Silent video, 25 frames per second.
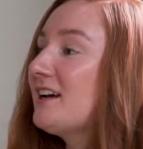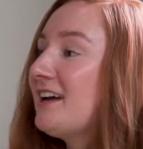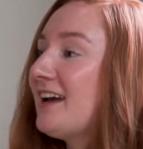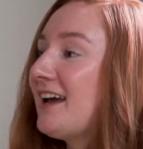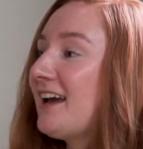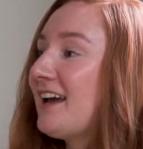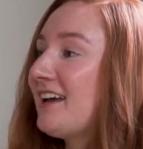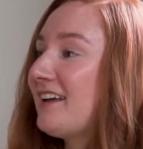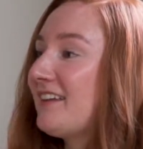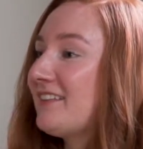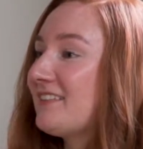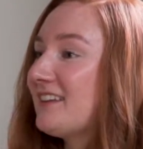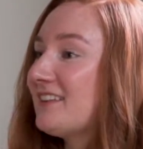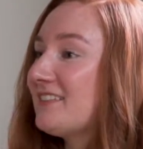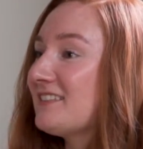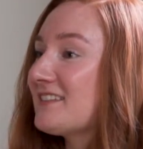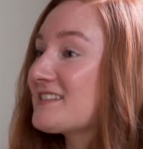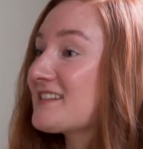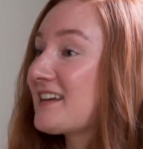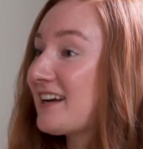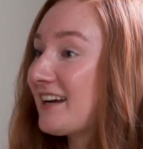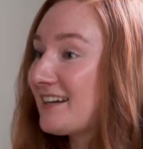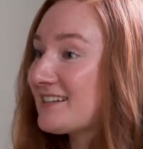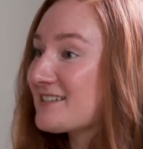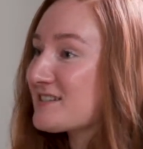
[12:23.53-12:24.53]
And then the
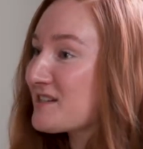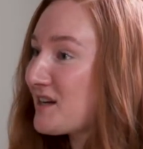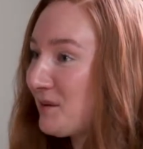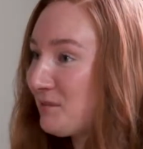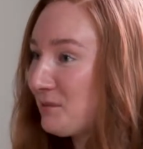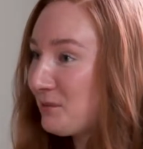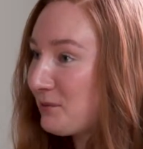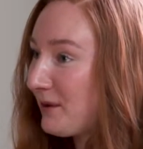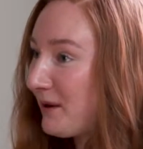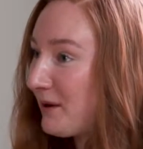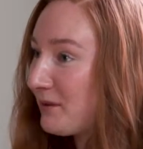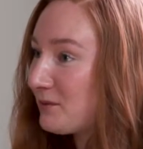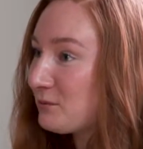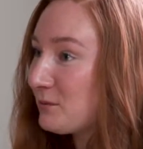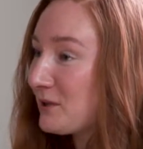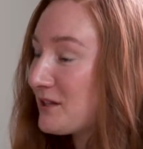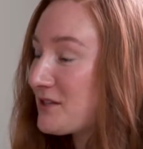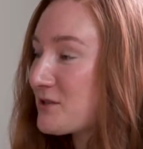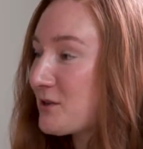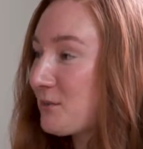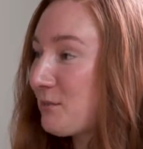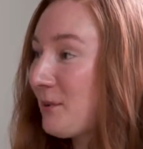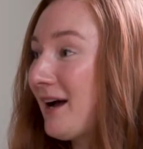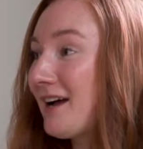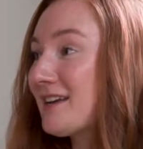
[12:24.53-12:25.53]
second time around, we
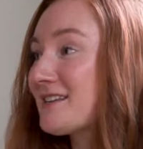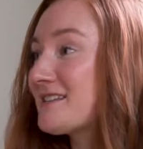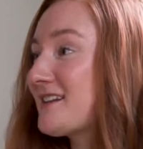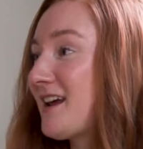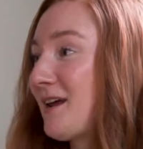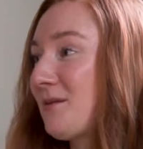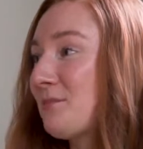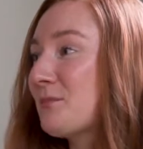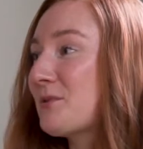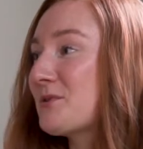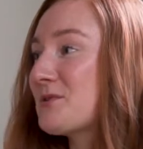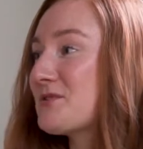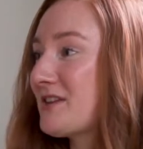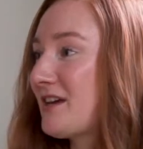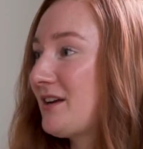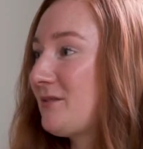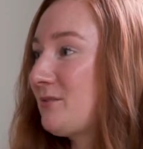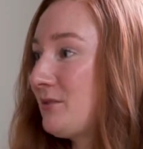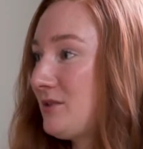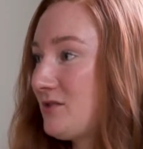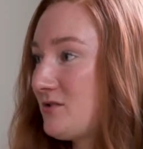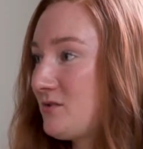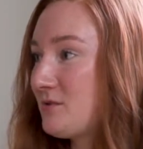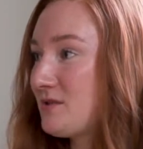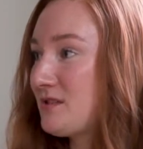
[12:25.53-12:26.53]
surpassed 10%,
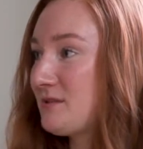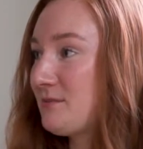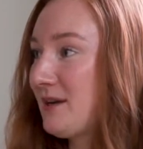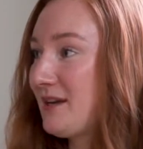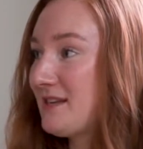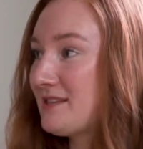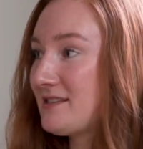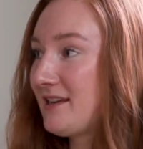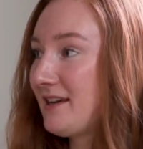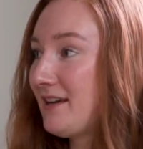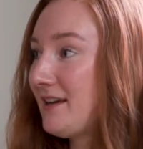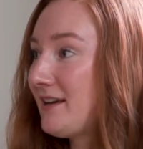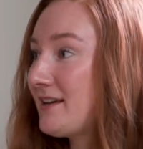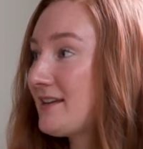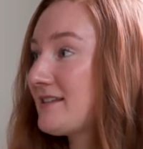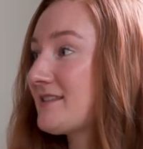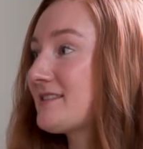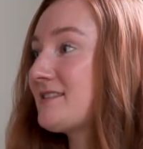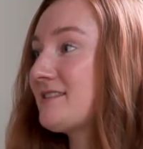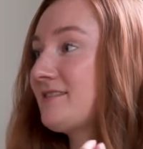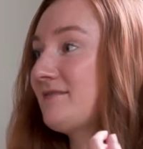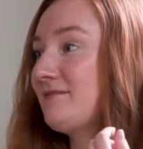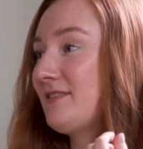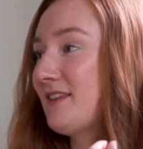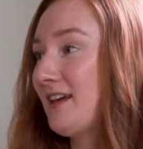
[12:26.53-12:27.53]
which was amazing,
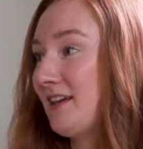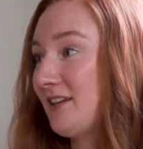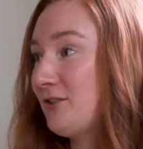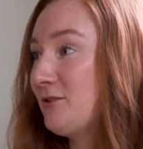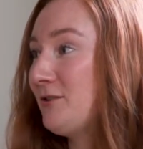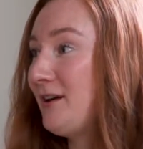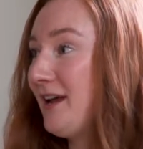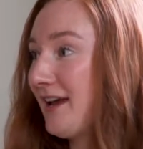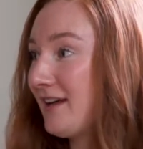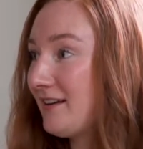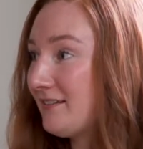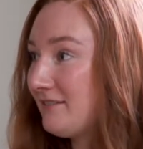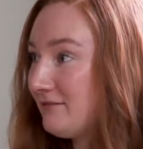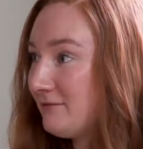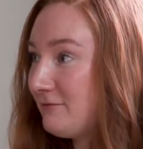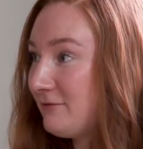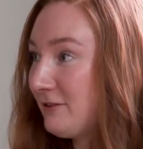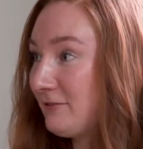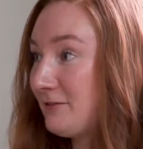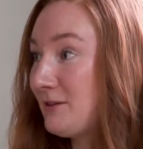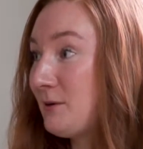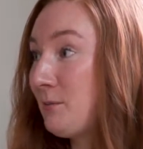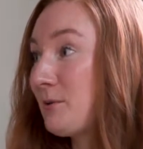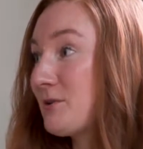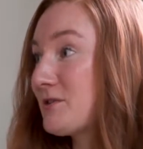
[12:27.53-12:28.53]
because then you get
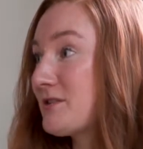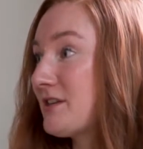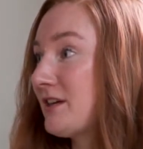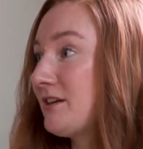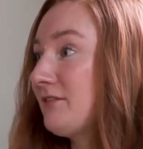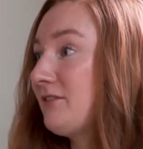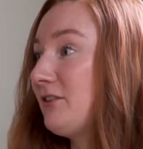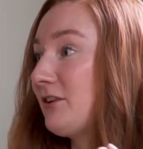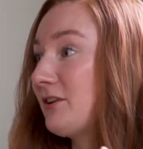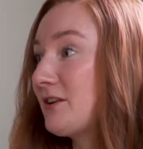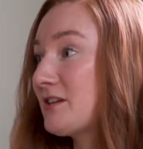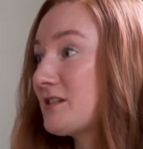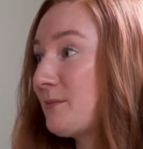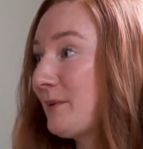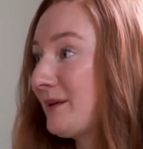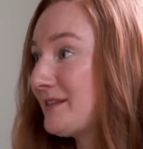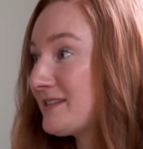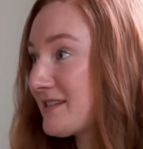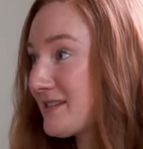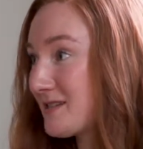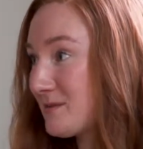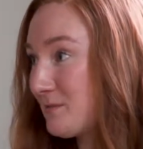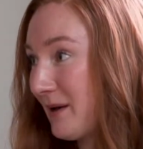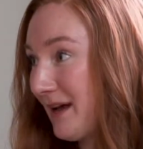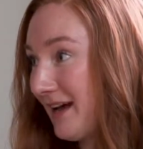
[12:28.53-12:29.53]
50% of your
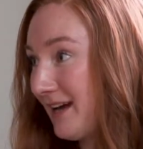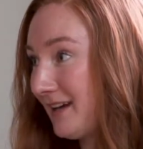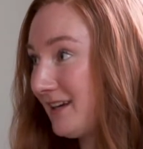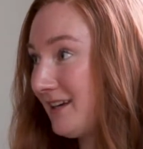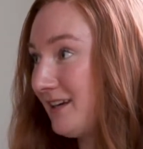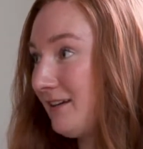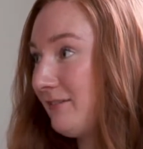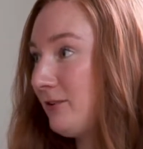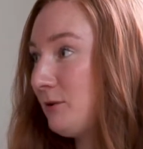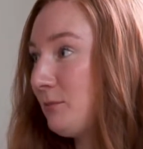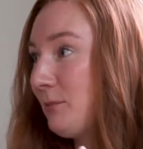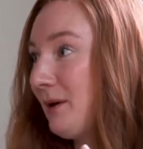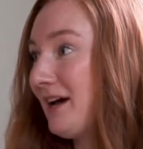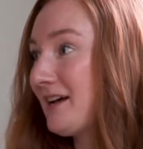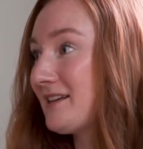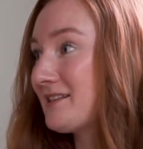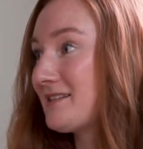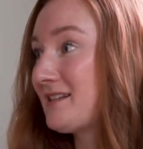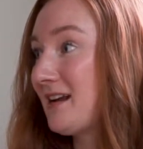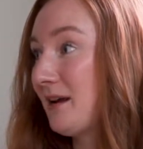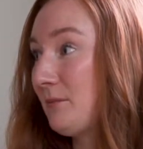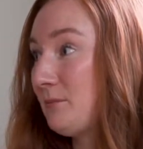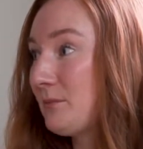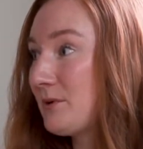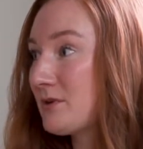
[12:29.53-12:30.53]
expenses back if you pass
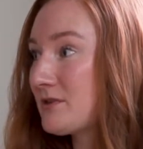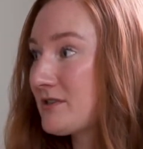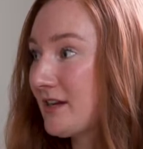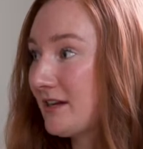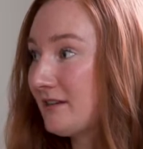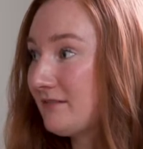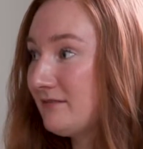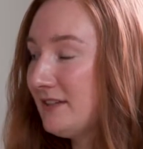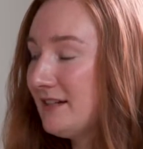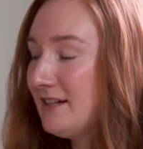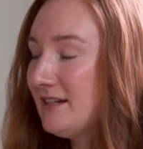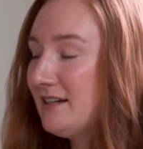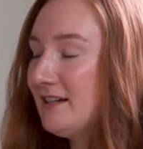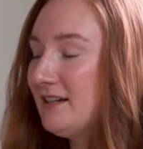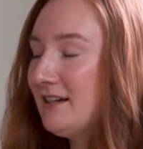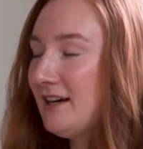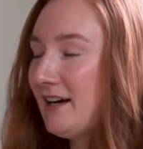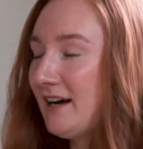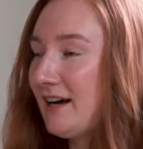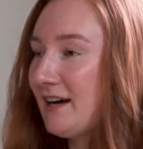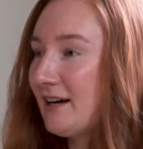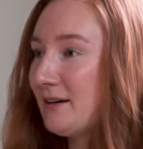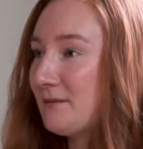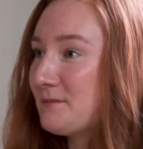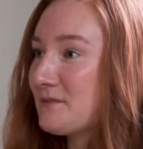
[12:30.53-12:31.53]

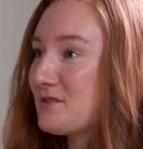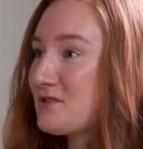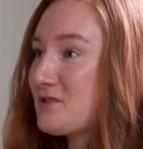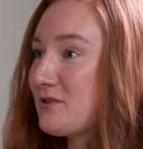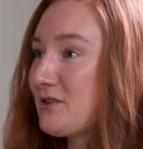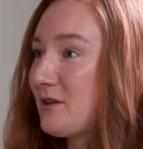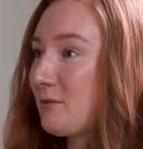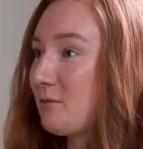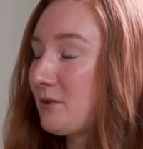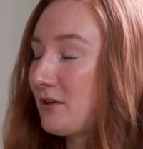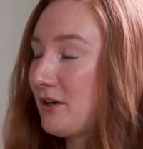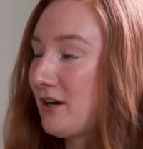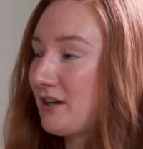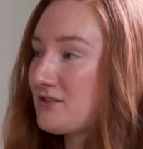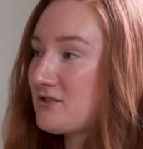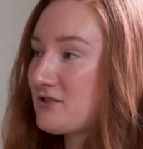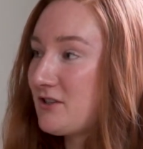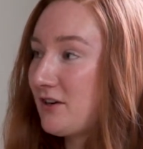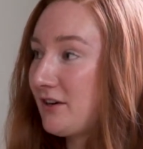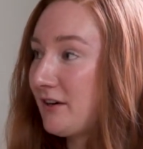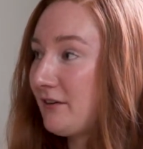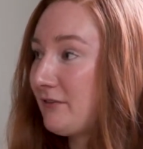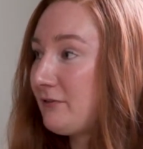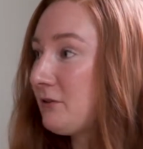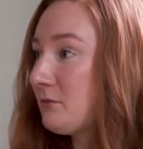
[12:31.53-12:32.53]
10%. So then we're not
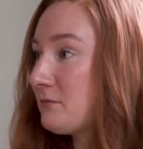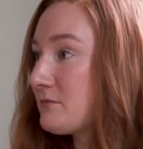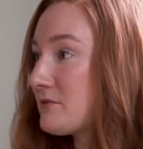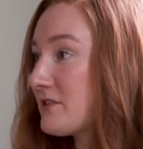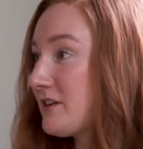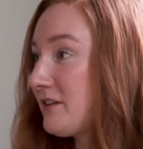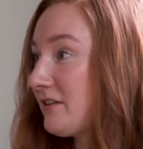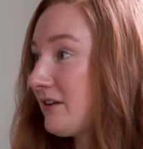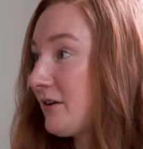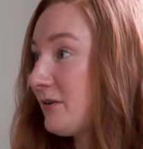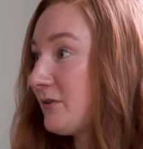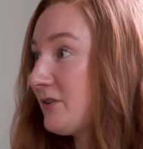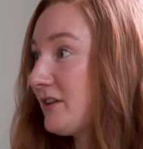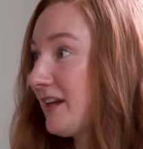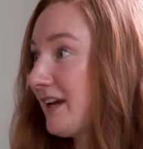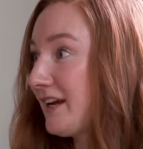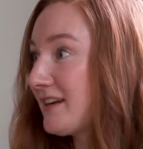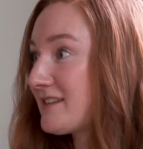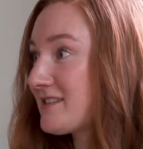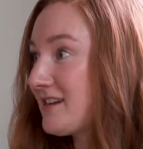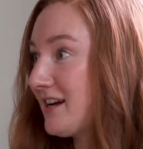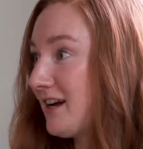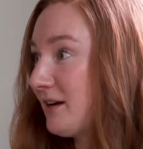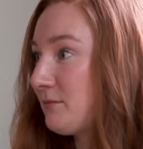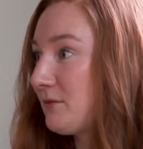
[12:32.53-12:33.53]
starting from zero the next
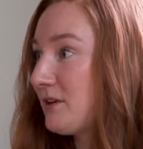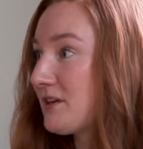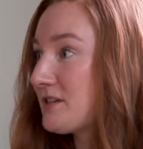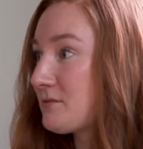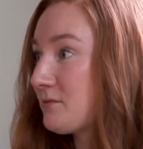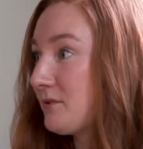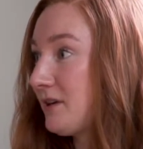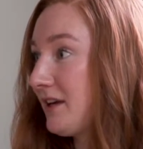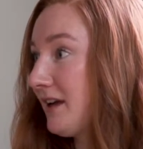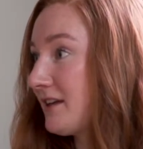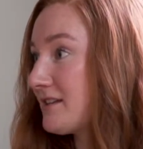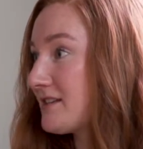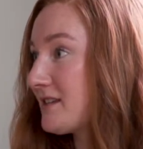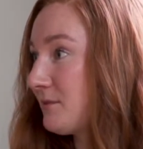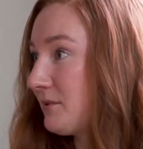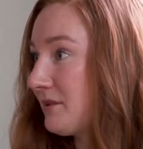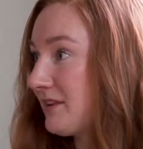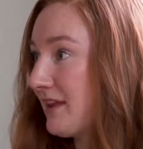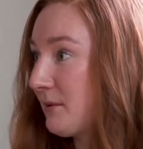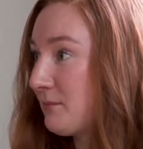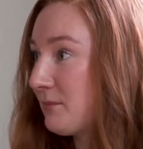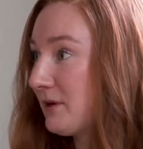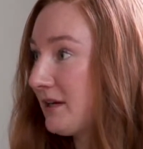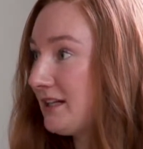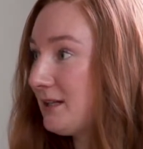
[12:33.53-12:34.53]
time, because we get some of
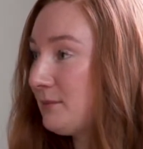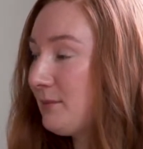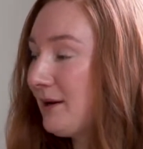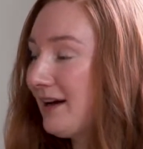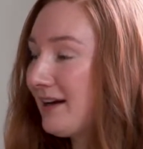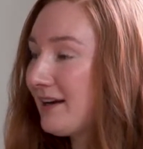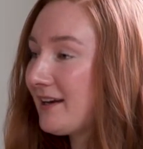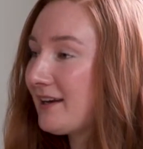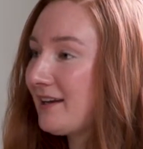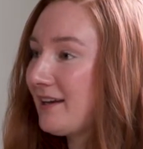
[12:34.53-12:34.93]
that money back.